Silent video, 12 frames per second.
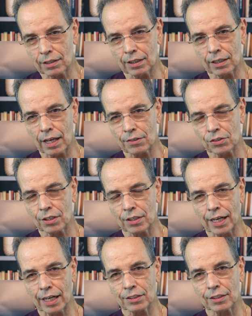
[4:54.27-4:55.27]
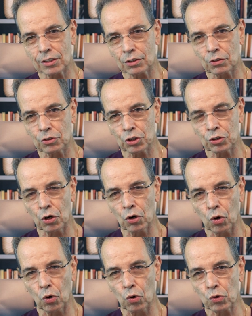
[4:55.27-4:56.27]
that's connected to a
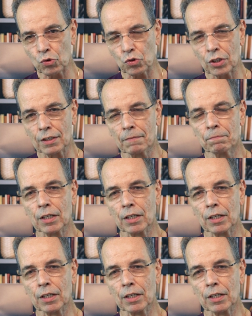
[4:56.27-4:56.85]
hose